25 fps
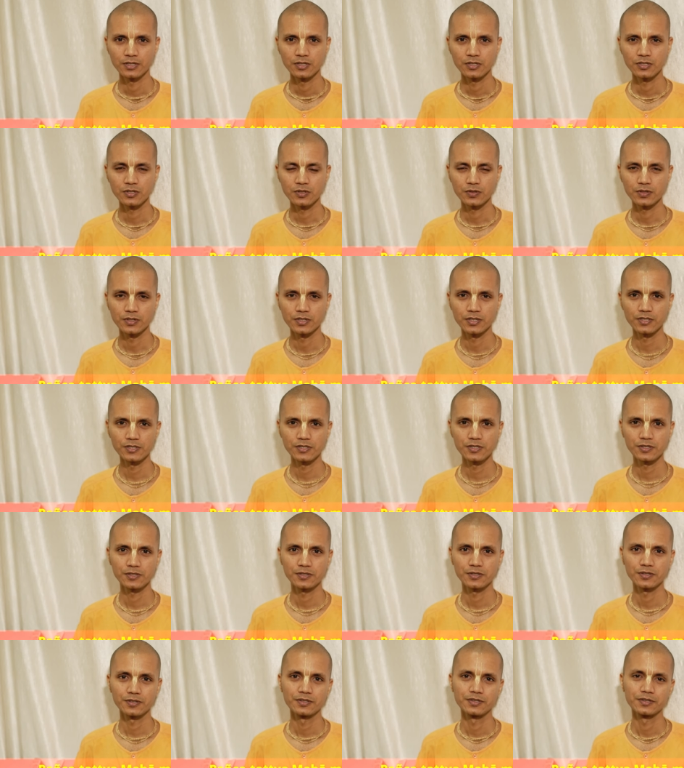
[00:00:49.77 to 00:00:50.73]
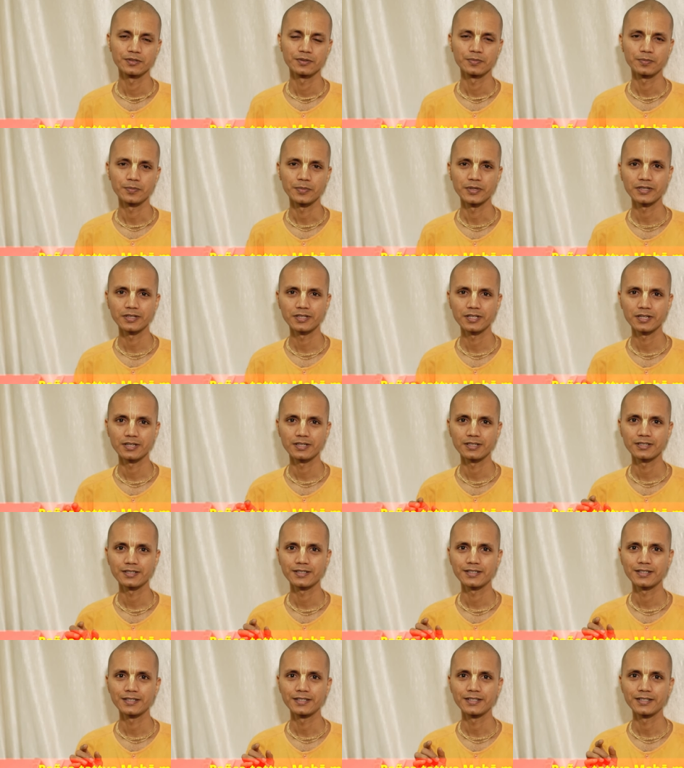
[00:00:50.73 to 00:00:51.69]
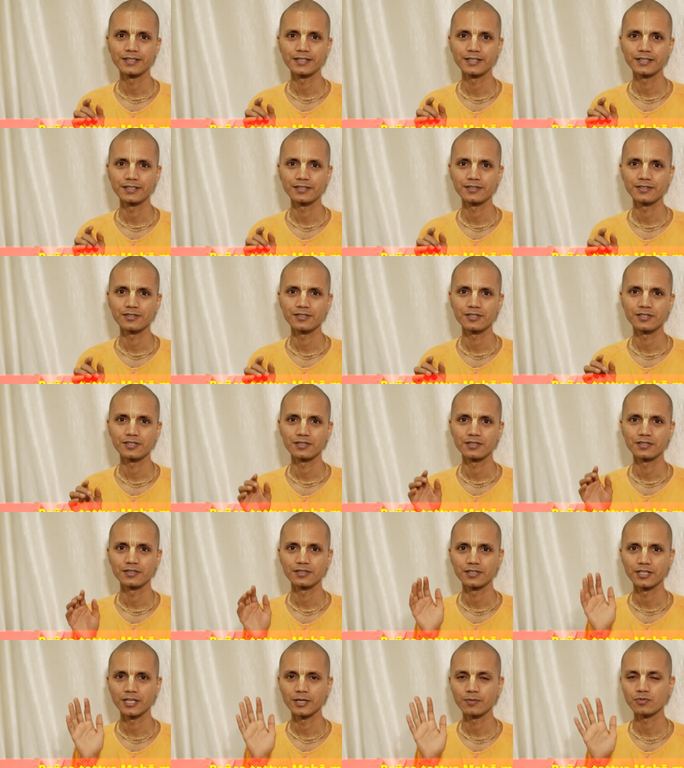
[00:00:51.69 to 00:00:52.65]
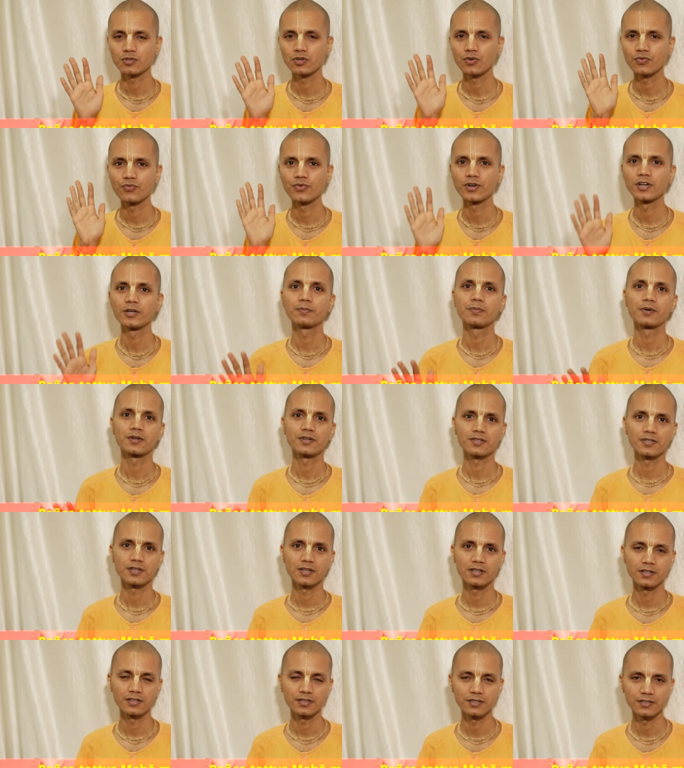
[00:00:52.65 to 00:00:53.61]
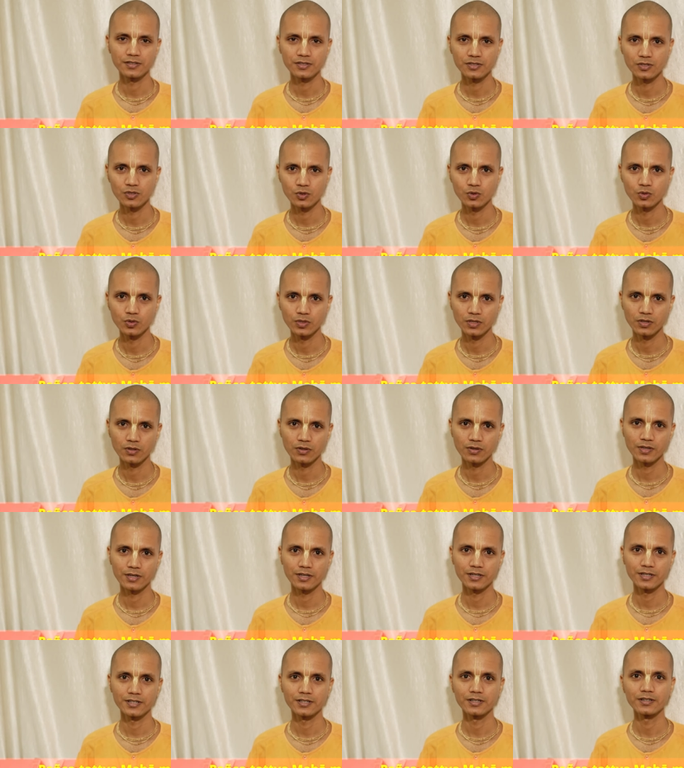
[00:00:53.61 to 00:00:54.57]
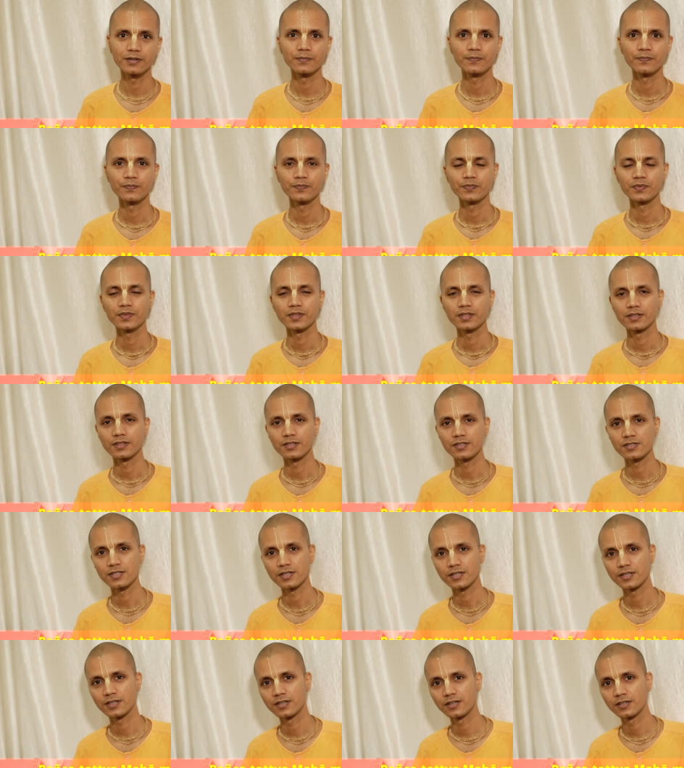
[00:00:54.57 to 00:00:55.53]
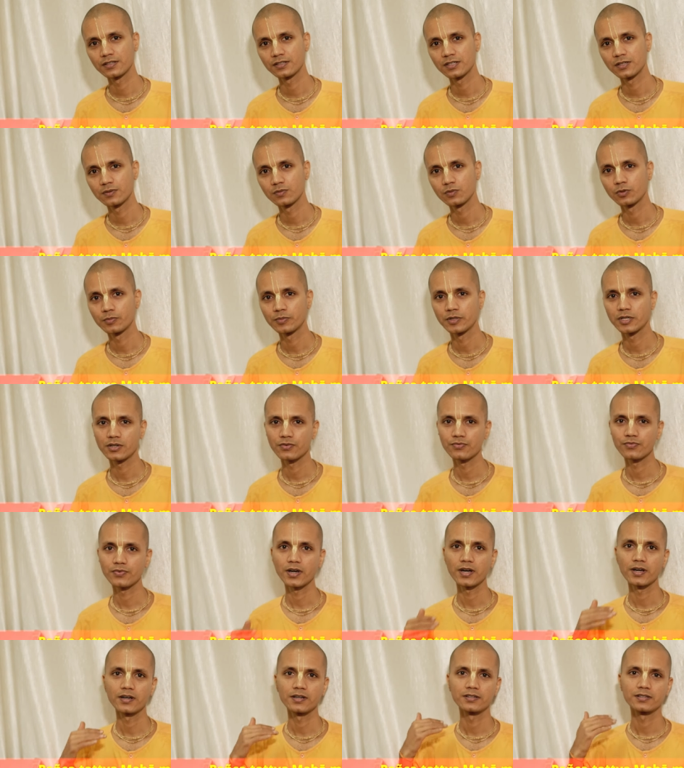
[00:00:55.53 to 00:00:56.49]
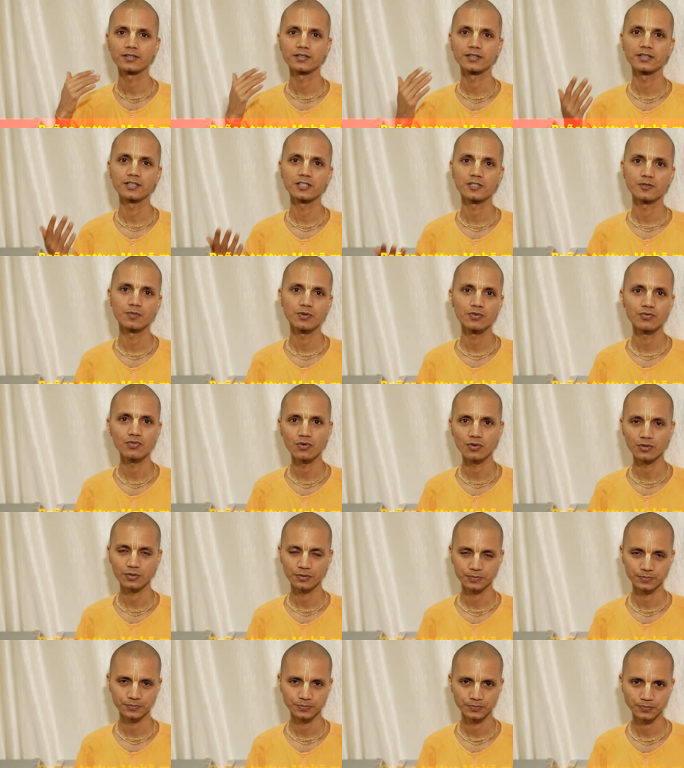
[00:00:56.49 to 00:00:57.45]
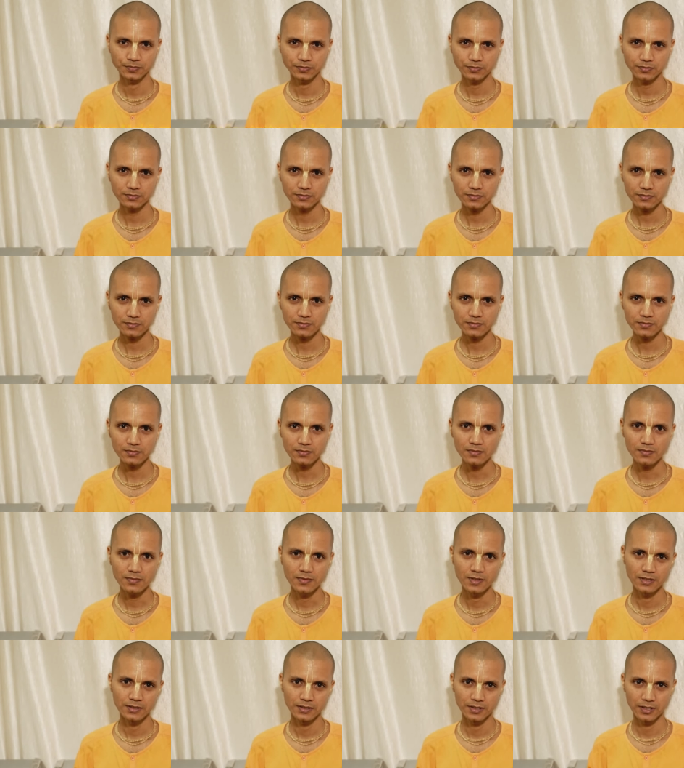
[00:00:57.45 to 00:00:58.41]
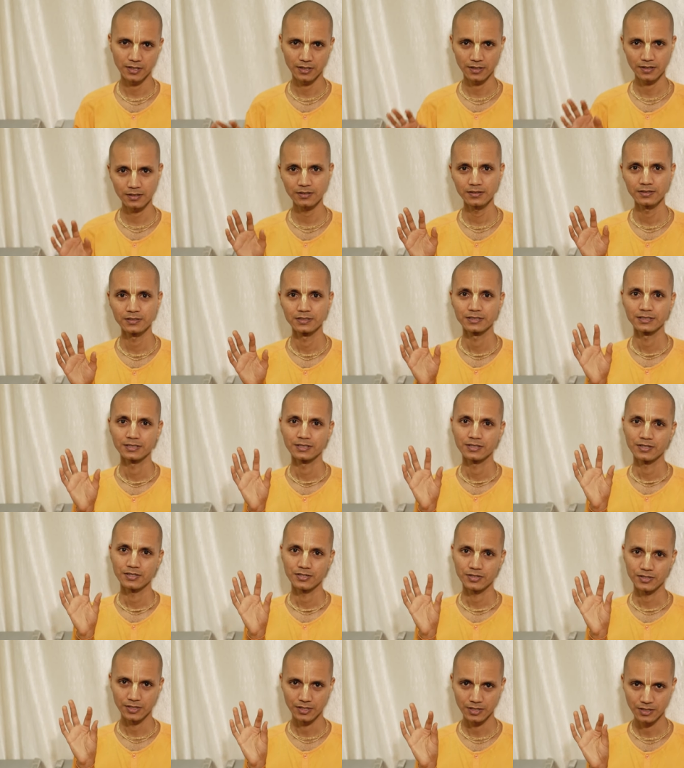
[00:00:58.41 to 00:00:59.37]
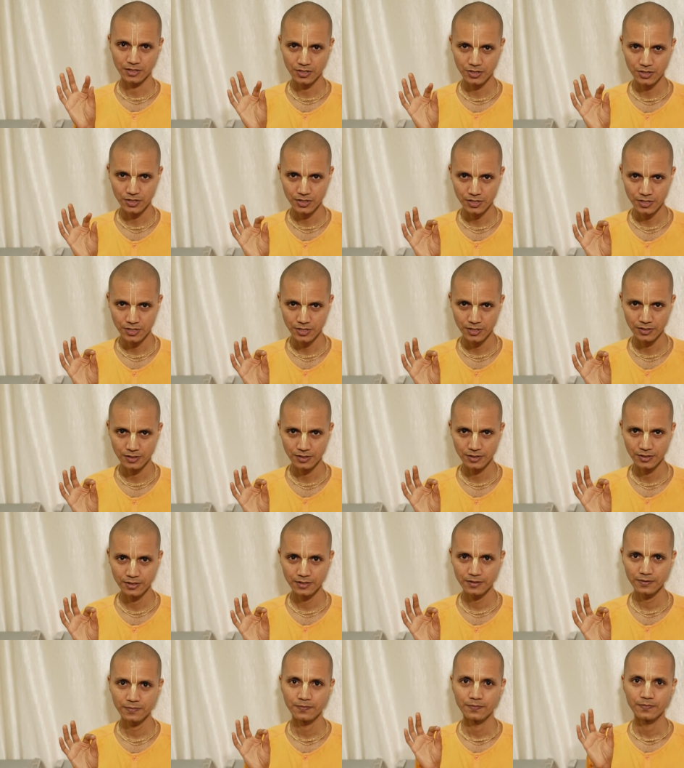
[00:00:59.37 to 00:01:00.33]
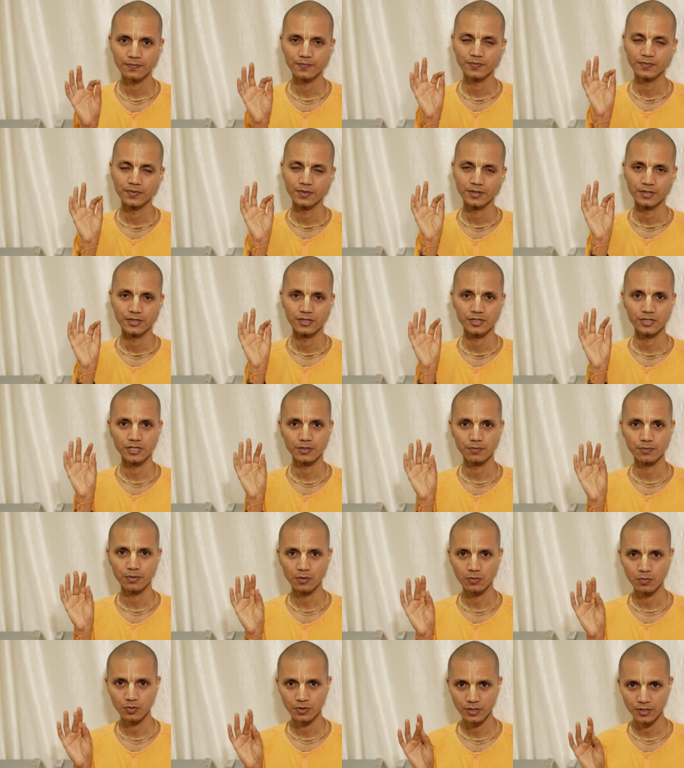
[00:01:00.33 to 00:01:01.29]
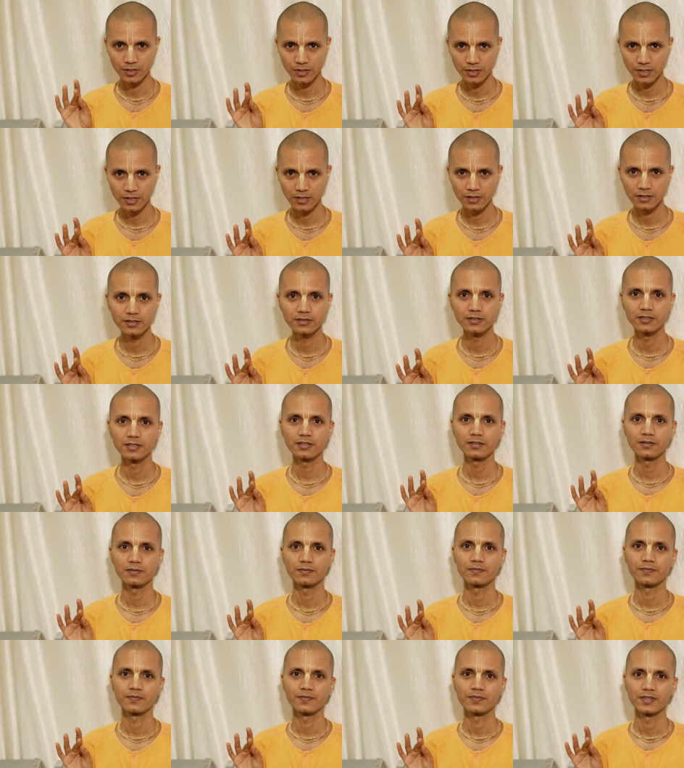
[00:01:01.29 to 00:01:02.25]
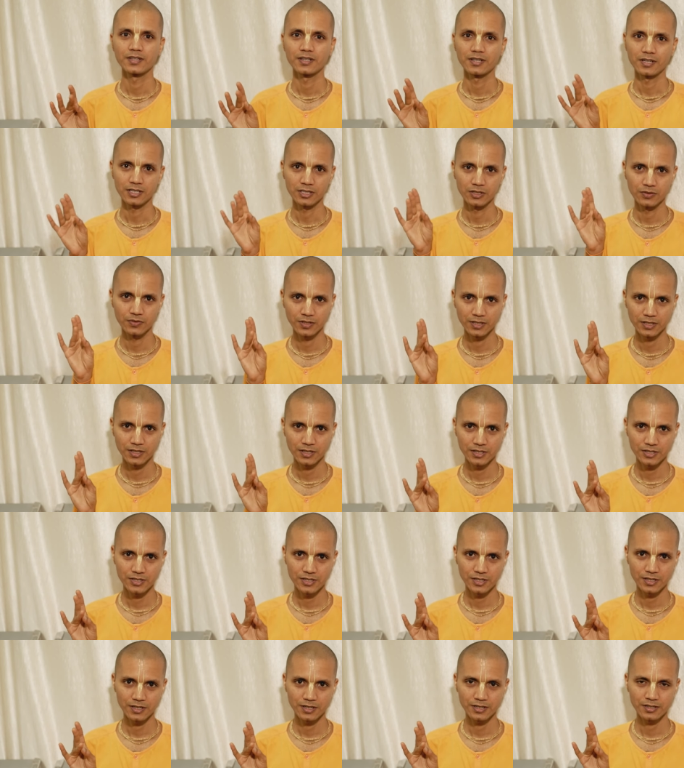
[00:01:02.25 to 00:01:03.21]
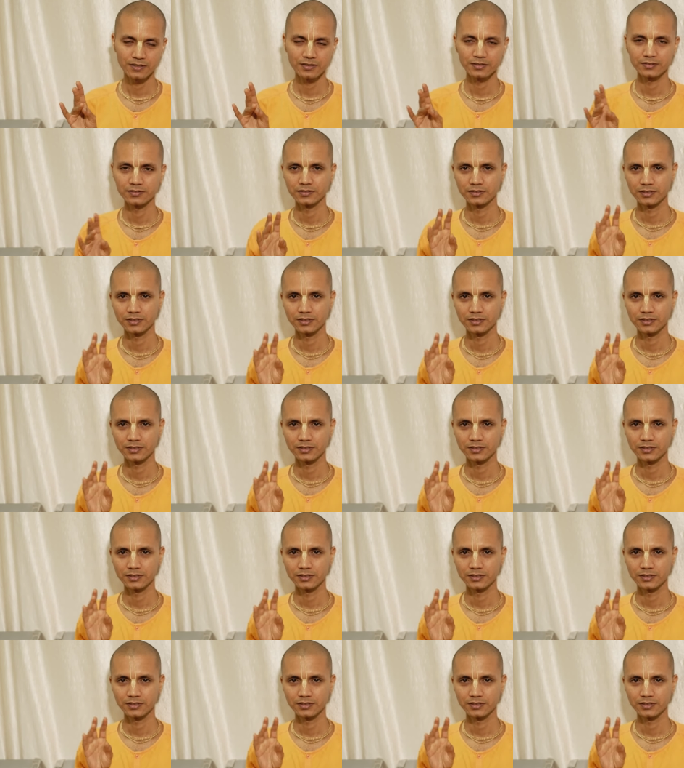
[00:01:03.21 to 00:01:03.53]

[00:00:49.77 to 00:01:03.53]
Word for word: So this mantra contains names of five personalities who inaugurated the Sankirtan movement five hundred years before. They are Sri Krishna Chaitanya, Shri Prabhu Nityananda, Advaita Acharya,